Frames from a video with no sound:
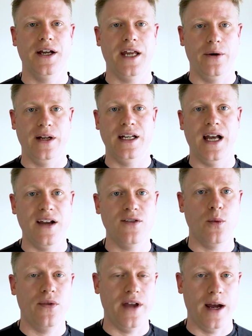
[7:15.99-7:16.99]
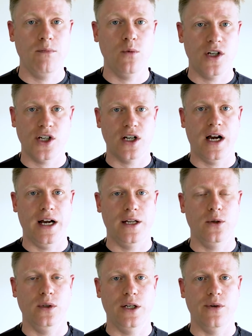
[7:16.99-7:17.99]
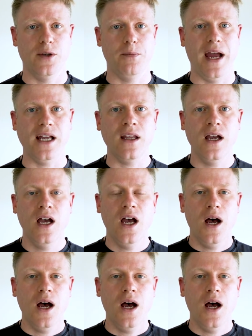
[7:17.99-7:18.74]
carrying knives with them which I totally respect